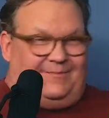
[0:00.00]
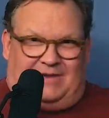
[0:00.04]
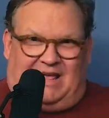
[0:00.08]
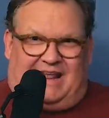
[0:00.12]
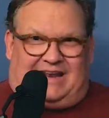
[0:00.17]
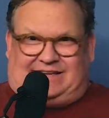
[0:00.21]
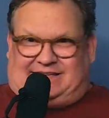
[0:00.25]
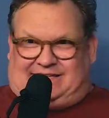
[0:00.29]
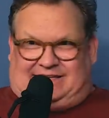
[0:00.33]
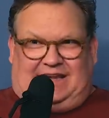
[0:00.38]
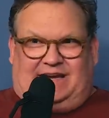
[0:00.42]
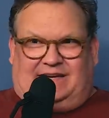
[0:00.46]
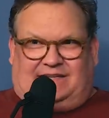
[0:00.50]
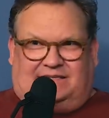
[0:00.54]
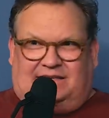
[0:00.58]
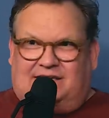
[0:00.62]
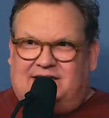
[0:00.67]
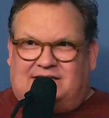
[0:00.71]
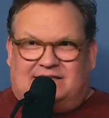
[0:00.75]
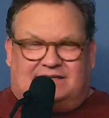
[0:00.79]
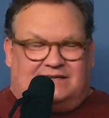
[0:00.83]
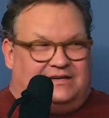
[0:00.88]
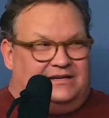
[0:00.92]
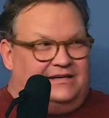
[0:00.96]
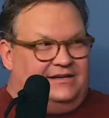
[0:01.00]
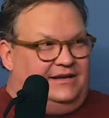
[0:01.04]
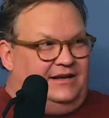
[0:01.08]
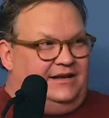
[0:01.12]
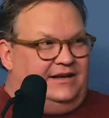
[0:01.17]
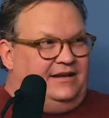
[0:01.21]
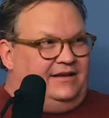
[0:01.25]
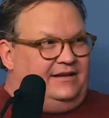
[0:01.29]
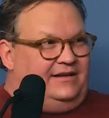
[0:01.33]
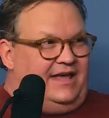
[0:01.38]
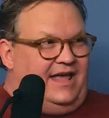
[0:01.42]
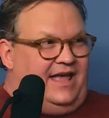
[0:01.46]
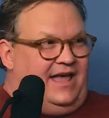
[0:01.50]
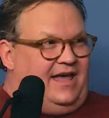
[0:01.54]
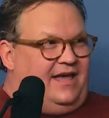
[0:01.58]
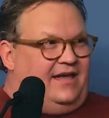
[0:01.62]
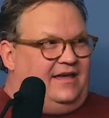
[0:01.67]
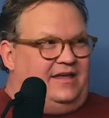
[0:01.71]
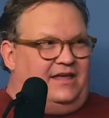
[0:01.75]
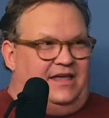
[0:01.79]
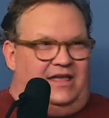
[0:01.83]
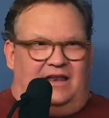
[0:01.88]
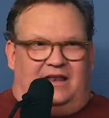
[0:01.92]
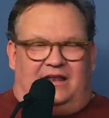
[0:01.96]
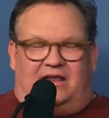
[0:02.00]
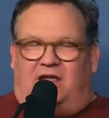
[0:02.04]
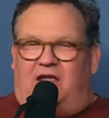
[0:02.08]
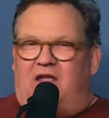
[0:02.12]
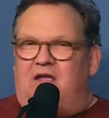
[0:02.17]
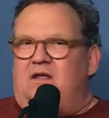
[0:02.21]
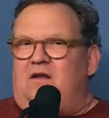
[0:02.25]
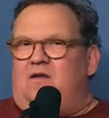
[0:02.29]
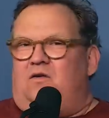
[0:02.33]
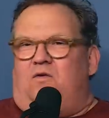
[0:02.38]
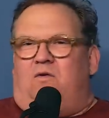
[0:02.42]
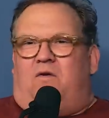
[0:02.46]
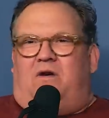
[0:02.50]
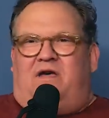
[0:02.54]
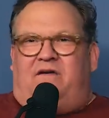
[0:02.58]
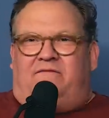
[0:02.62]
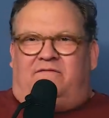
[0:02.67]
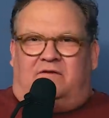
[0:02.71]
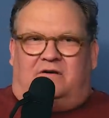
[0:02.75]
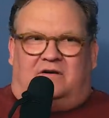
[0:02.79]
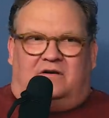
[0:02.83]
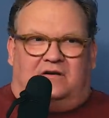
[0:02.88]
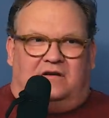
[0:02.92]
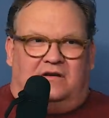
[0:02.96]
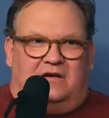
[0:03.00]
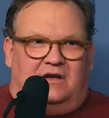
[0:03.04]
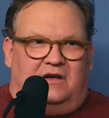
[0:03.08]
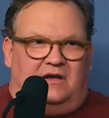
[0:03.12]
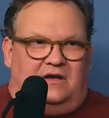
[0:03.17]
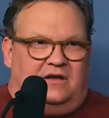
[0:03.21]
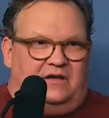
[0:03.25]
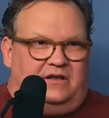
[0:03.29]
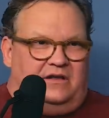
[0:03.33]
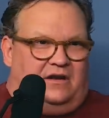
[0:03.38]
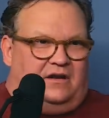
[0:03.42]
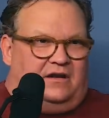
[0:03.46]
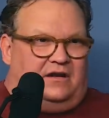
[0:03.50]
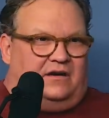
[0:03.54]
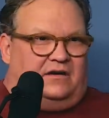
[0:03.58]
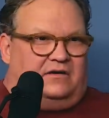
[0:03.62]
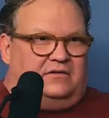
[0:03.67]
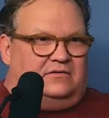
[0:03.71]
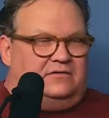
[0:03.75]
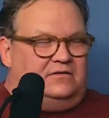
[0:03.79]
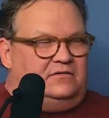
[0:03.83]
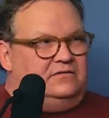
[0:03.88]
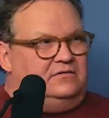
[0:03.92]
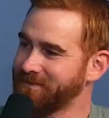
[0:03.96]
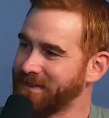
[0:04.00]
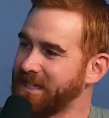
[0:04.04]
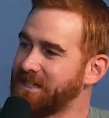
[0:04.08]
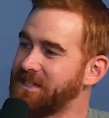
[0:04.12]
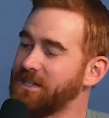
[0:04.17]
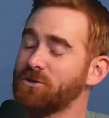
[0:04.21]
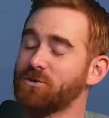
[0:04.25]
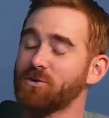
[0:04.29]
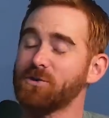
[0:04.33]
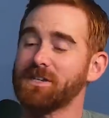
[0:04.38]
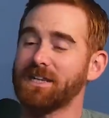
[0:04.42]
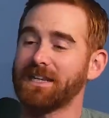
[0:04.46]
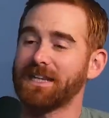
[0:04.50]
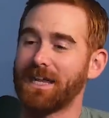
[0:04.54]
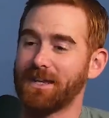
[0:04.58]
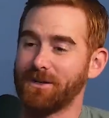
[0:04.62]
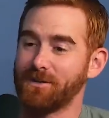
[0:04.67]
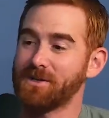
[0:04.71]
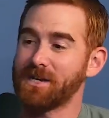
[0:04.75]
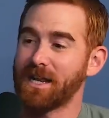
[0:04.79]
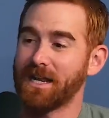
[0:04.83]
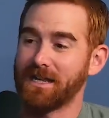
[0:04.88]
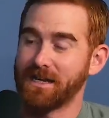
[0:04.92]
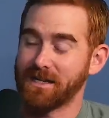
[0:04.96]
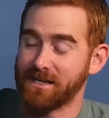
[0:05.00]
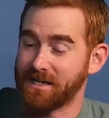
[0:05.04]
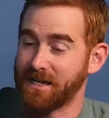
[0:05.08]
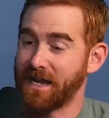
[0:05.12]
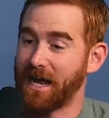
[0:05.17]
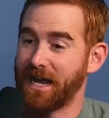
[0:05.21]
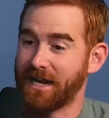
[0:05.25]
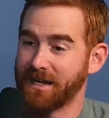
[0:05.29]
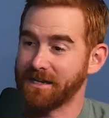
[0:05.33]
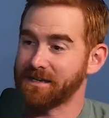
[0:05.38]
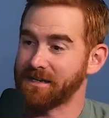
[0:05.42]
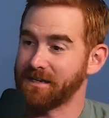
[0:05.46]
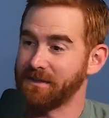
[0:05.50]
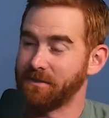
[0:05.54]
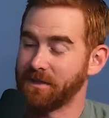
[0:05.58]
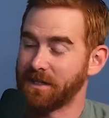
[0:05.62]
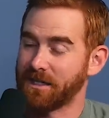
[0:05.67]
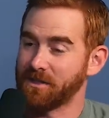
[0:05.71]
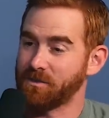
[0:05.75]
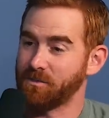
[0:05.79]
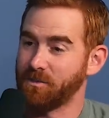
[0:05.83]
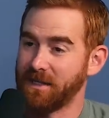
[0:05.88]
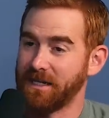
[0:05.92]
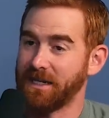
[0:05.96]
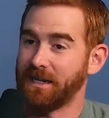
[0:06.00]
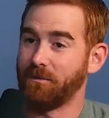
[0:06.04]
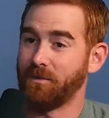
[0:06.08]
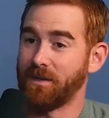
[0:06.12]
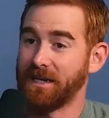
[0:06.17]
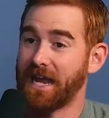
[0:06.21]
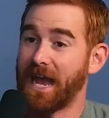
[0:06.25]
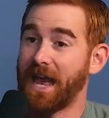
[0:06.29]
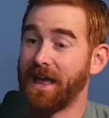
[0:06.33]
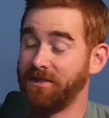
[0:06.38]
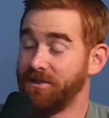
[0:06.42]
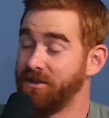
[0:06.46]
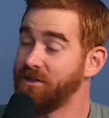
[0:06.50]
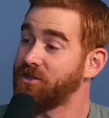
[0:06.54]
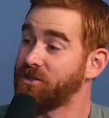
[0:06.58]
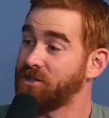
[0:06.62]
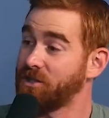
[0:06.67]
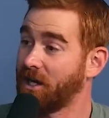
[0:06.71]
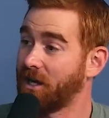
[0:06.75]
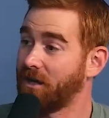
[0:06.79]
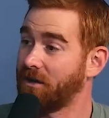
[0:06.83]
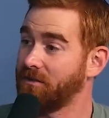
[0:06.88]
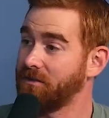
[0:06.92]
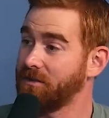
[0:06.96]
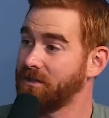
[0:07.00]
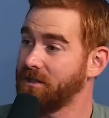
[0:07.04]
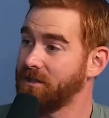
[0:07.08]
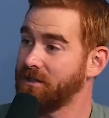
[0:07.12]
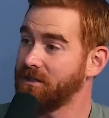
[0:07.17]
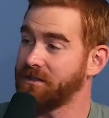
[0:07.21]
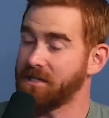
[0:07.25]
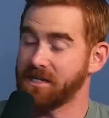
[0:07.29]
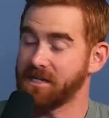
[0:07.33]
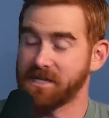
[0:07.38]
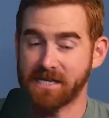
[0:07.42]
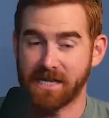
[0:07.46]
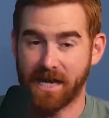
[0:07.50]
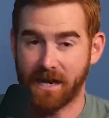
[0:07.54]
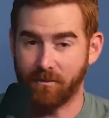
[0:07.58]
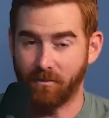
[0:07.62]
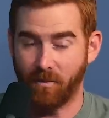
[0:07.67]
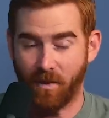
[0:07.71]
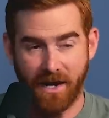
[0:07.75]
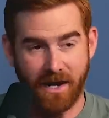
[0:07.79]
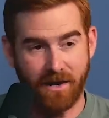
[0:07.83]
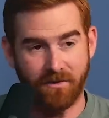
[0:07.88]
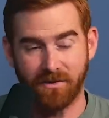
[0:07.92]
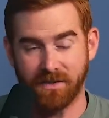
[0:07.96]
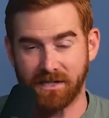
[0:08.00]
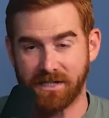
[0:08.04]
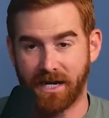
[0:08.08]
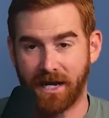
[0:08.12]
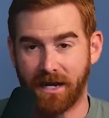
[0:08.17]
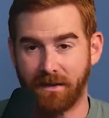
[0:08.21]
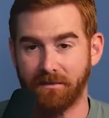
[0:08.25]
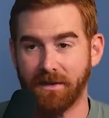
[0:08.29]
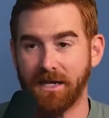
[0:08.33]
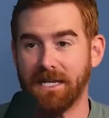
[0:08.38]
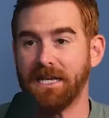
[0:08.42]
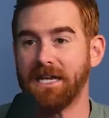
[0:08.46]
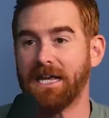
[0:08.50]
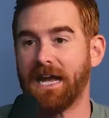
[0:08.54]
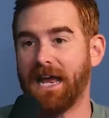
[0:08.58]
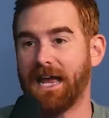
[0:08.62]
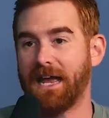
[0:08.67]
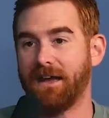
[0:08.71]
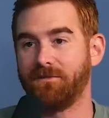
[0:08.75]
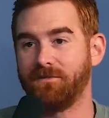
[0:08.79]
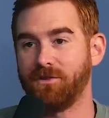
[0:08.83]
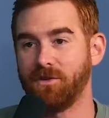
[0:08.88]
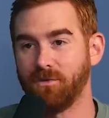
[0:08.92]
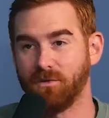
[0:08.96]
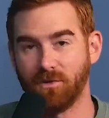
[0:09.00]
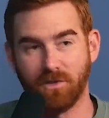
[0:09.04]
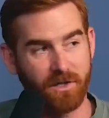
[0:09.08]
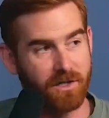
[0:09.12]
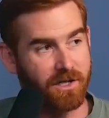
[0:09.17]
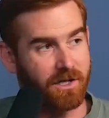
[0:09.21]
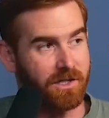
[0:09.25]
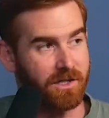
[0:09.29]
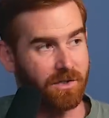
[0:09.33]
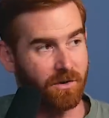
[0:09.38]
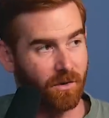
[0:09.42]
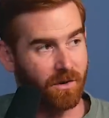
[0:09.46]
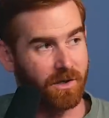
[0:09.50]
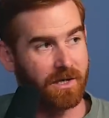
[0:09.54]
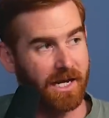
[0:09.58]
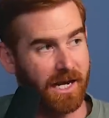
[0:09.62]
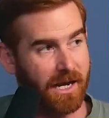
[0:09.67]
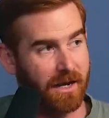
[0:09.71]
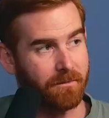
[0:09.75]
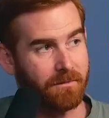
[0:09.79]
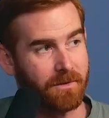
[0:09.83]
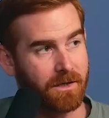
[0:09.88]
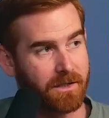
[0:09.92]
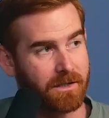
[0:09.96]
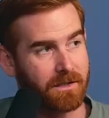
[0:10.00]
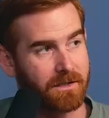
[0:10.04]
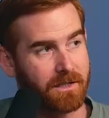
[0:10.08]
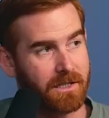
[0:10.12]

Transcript: I'm not a sexist. No, hit each other. Yeah, hit shit out of each other. You know? It's interesting that you say this, honestly, because we end the show the same way every time. I have you look into your camera.